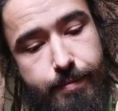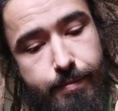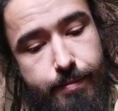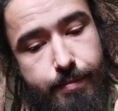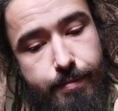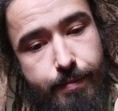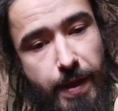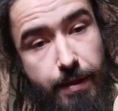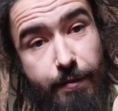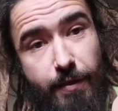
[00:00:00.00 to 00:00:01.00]
Hmm.
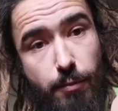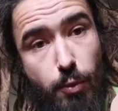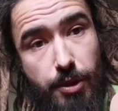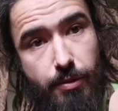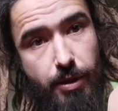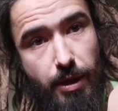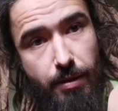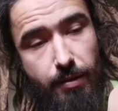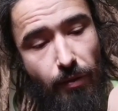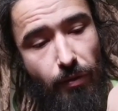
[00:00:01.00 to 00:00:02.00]
And if you're
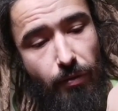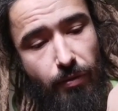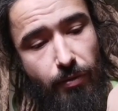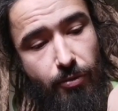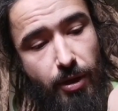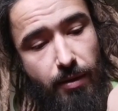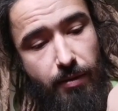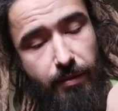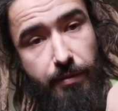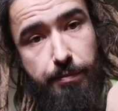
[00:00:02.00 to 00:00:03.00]
wondering, this
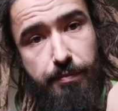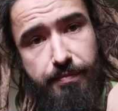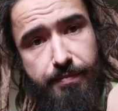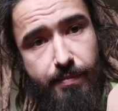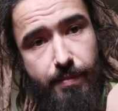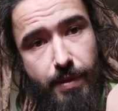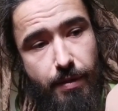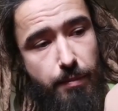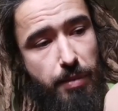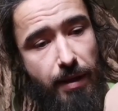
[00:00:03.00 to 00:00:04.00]
string is a
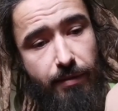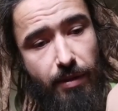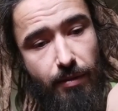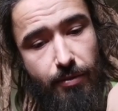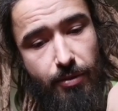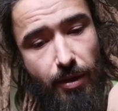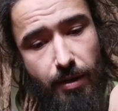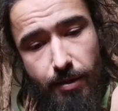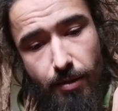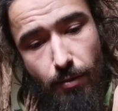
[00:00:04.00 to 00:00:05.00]
plastic
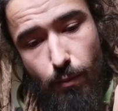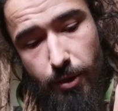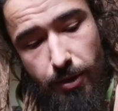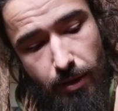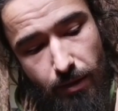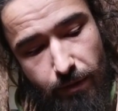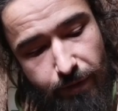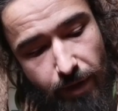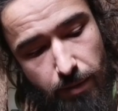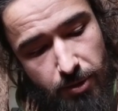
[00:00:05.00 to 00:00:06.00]
string. I don't know what kind of
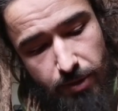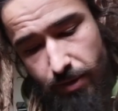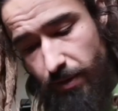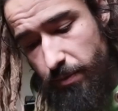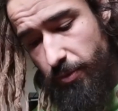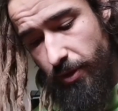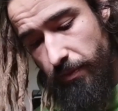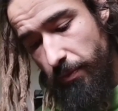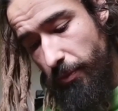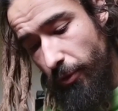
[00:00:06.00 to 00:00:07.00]
fiber it is,
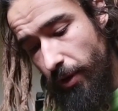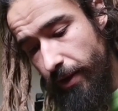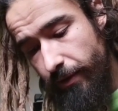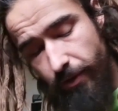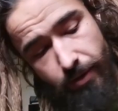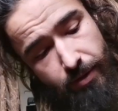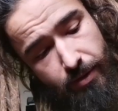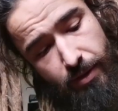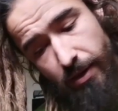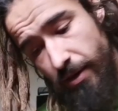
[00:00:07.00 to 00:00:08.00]
perhaps polyester.
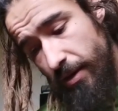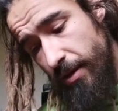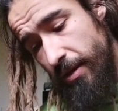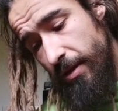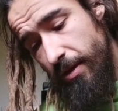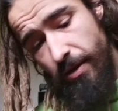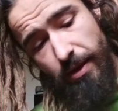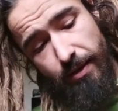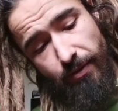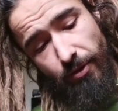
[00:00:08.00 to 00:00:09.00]

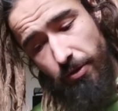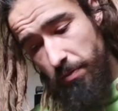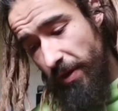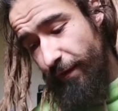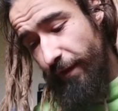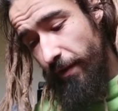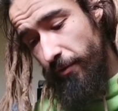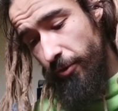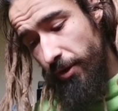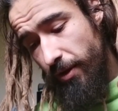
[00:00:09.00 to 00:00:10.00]
It's not my
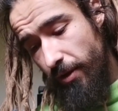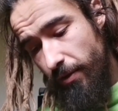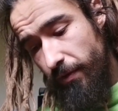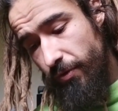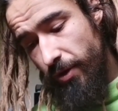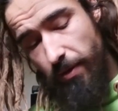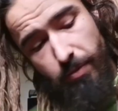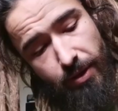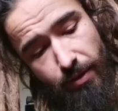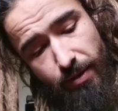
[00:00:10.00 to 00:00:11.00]
favorite kind of
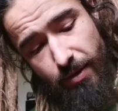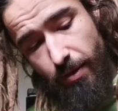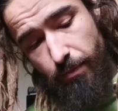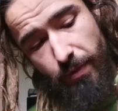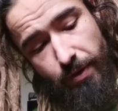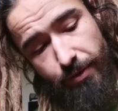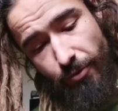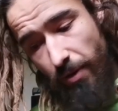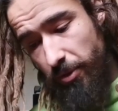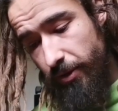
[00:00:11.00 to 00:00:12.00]
string, but the, the
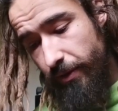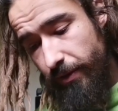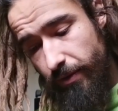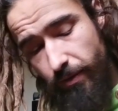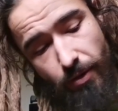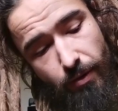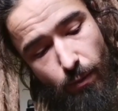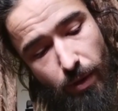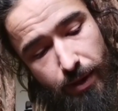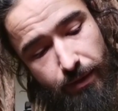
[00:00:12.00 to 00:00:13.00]
trouble is
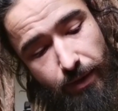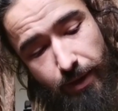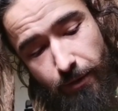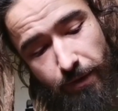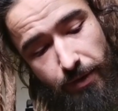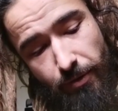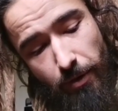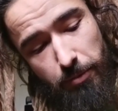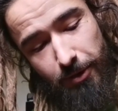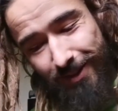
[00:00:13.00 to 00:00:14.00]
one side of the
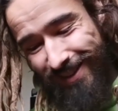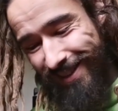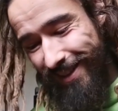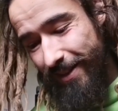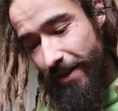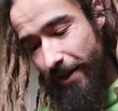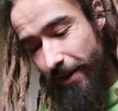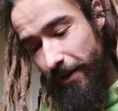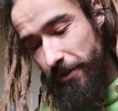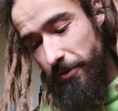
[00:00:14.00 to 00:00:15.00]
trouble that
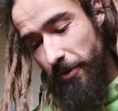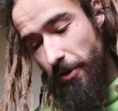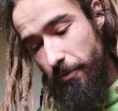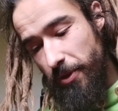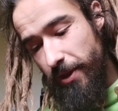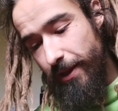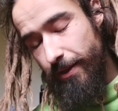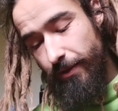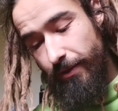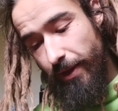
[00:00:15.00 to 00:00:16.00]
I need to
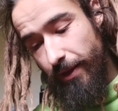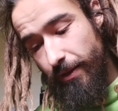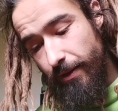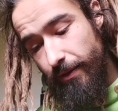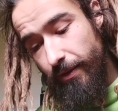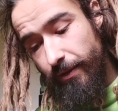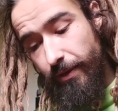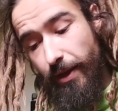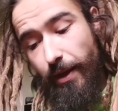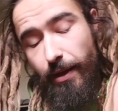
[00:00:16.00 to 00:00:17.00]
accommodate is that this
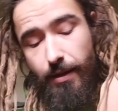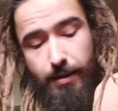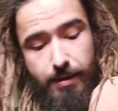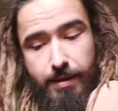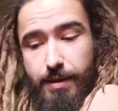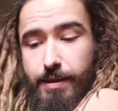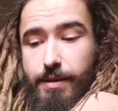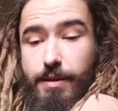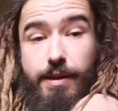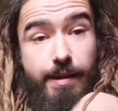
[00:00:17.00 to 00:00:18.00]
is a,
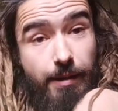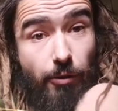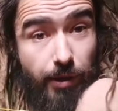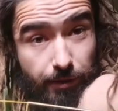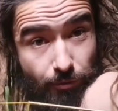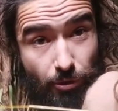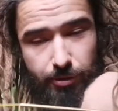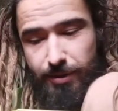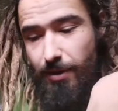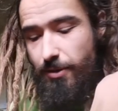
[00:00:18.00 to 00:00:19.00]
and now I
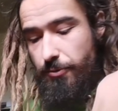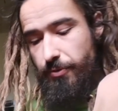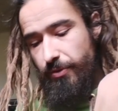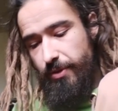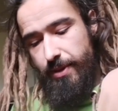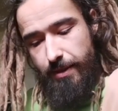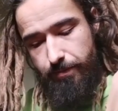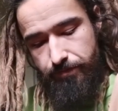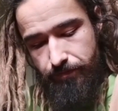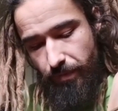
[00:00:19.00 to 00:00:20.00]
draw it close,
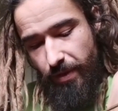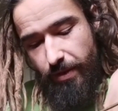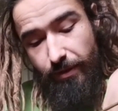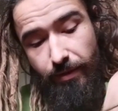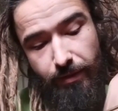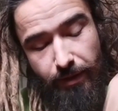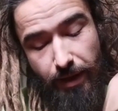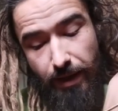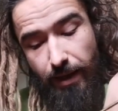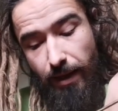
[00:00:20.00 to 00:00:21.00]
um, this is
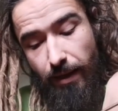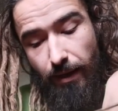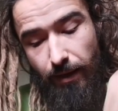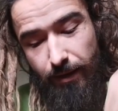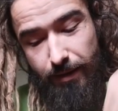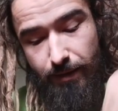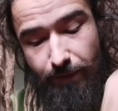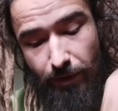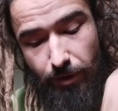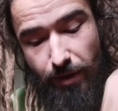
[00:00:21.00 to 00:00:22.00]
a
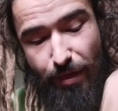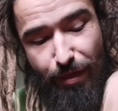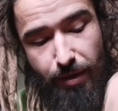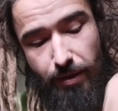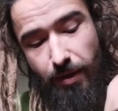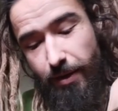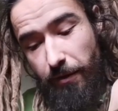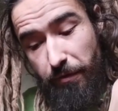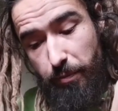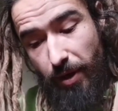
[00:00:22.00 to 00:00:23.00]
very thin
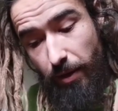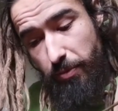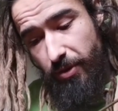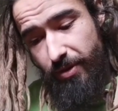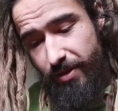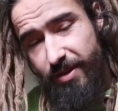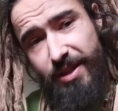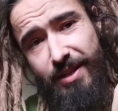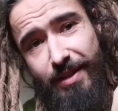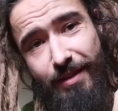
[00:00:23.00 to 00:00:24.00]
kind of pipe,
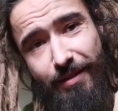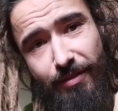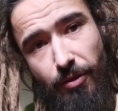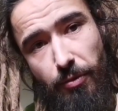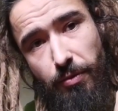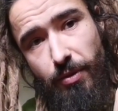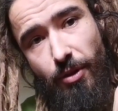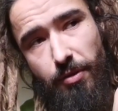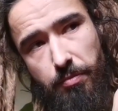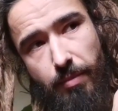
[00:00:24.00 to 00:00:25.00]
so
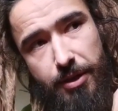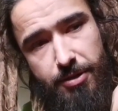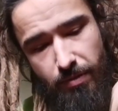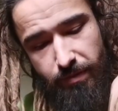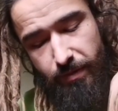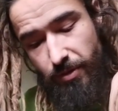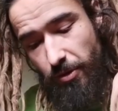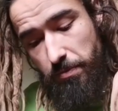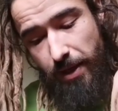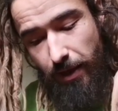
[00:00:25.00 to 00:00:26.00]
not much of,
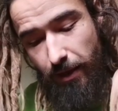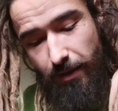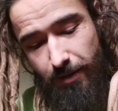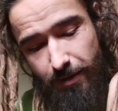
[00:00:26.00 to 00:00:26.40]
not many